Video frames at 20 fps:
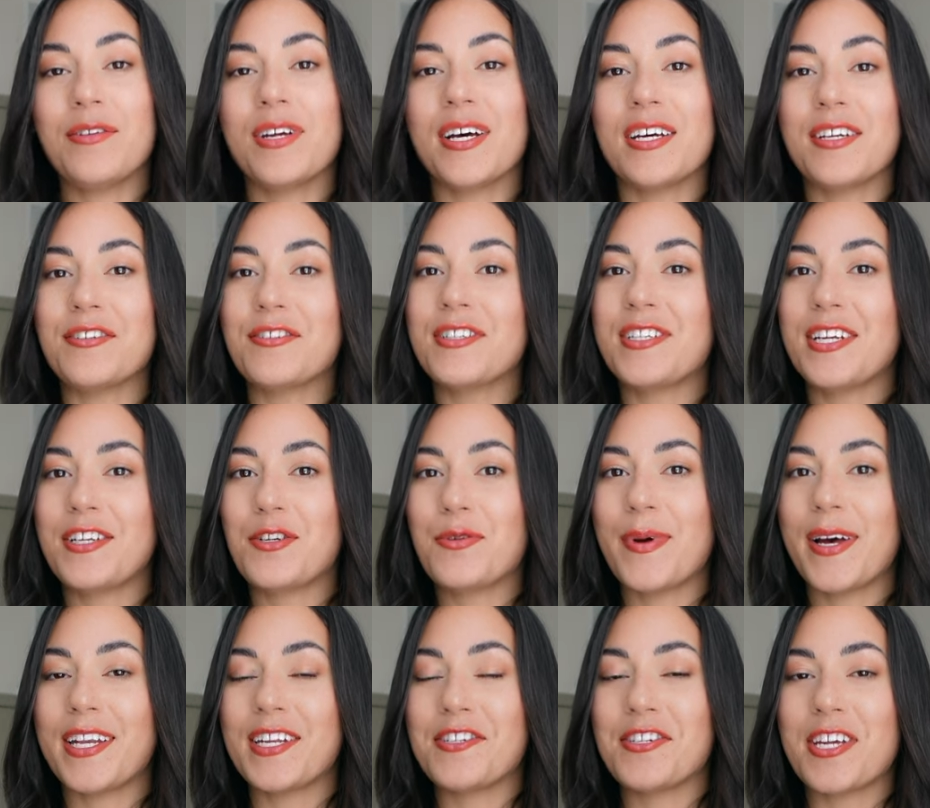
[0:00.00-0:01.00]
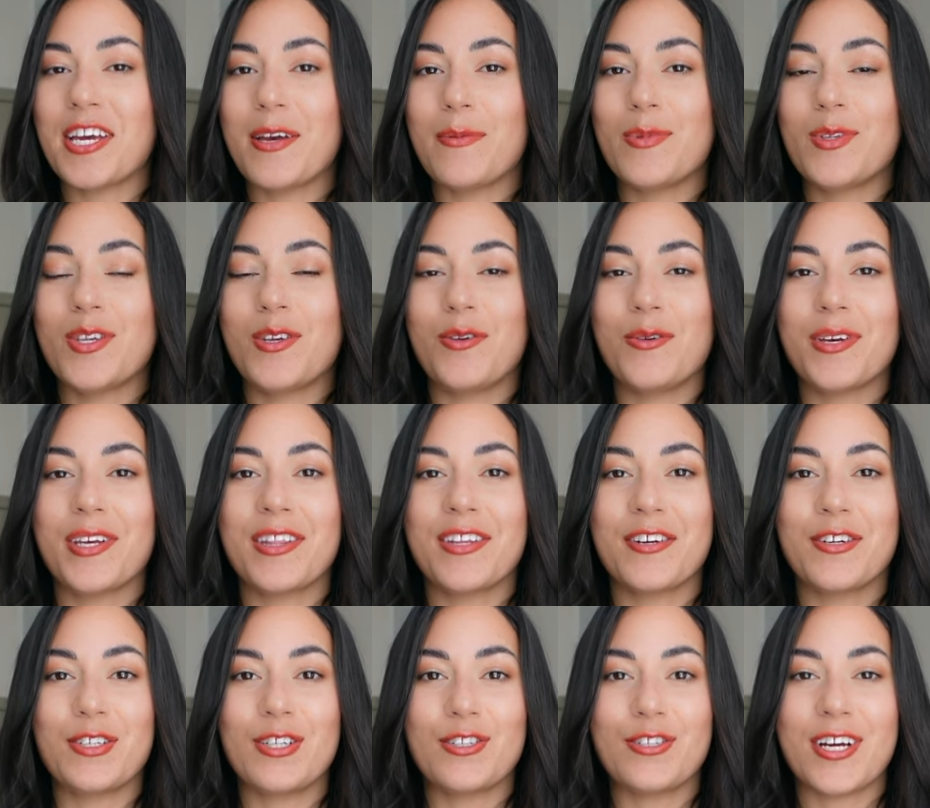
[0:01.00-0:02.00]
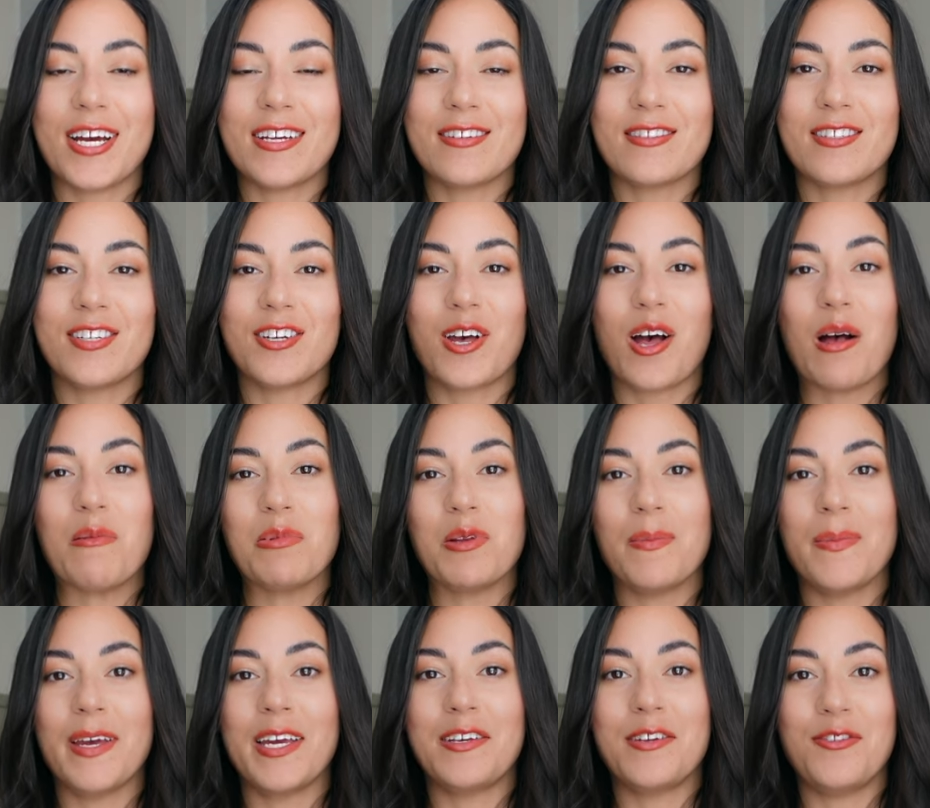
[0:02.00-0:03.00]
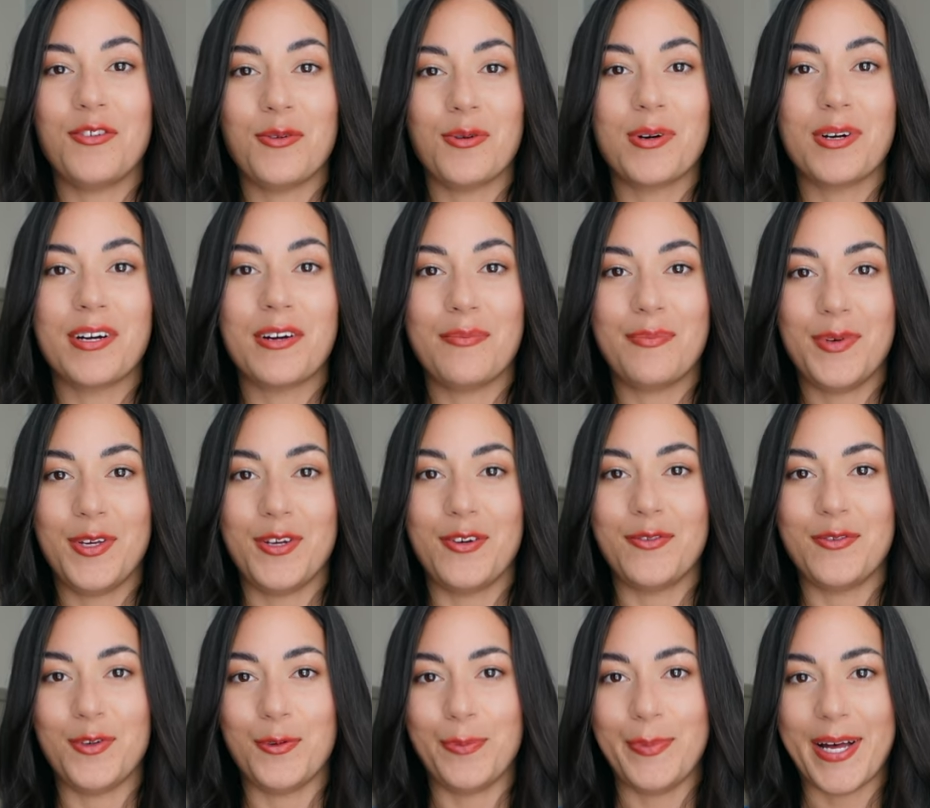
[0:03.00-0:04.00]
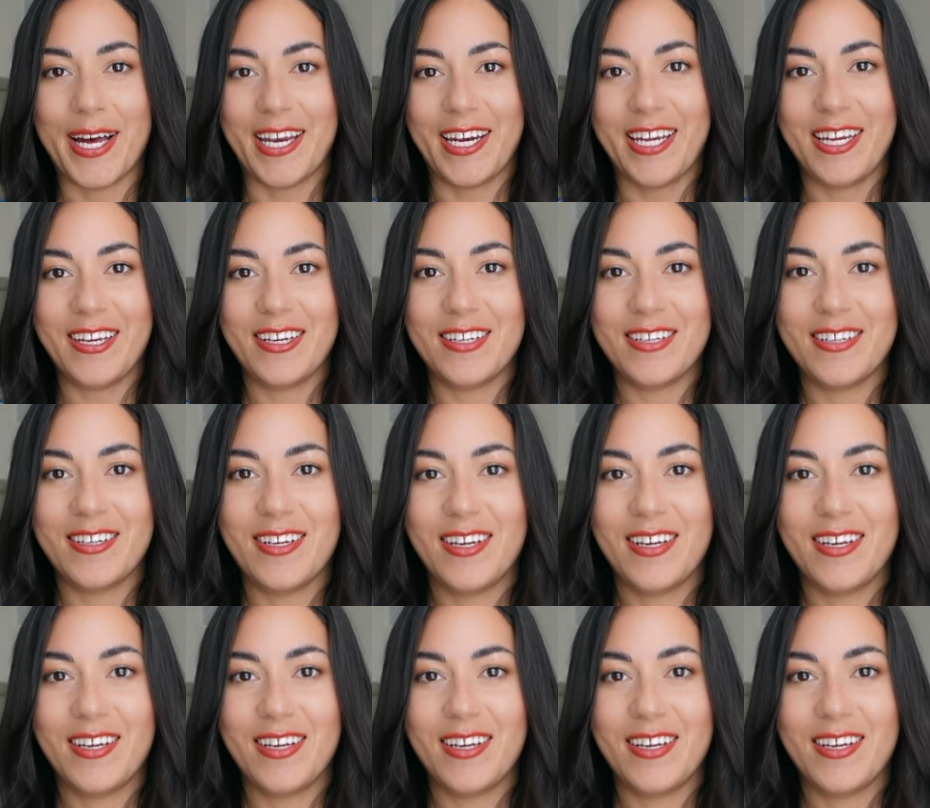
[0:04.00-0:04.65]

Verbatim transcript: you to understand your body shape so you can learn to dress to complement your beautiful body.